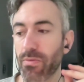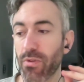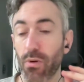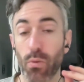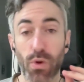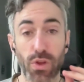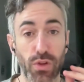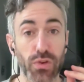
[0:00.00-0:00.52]
So
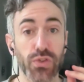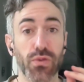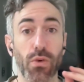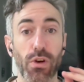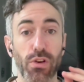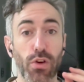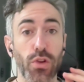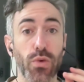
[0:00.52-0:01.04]
when you're
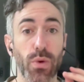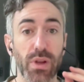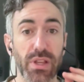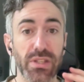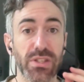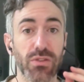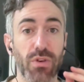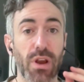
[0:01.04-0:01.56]
scrolling on your
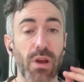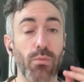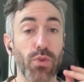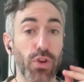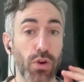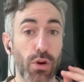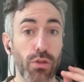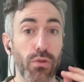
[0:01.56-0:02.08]
Instagram, when
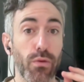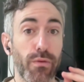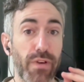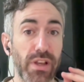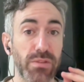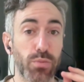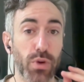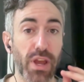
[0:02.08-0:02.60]
you're going through
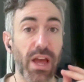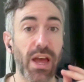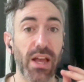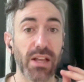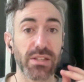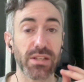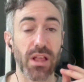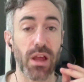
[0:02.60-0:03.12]
Facebook
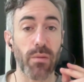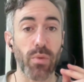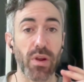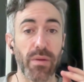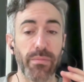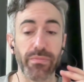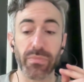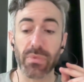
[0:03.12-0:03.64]
ads
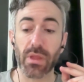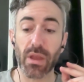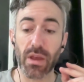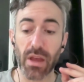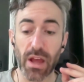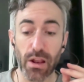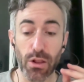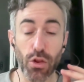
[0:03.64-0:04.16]
library
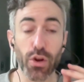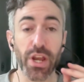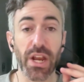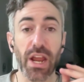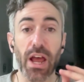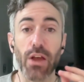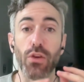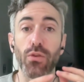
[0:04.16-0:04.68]
and looking
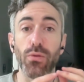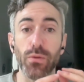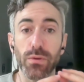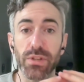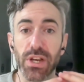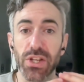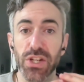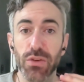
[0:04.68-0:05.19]
at
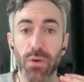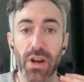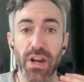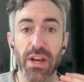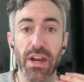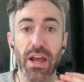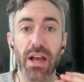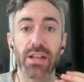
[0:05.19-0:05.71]
who's actually
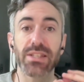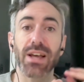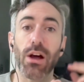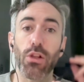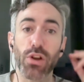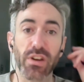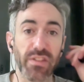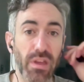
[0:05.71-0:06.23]
running ads, how
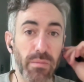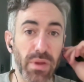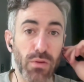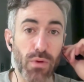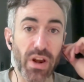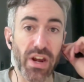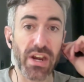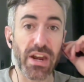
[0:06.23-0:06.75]
long have they been
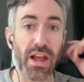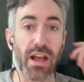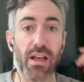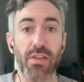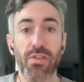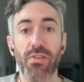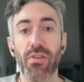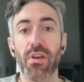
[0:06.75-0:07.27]
running ads,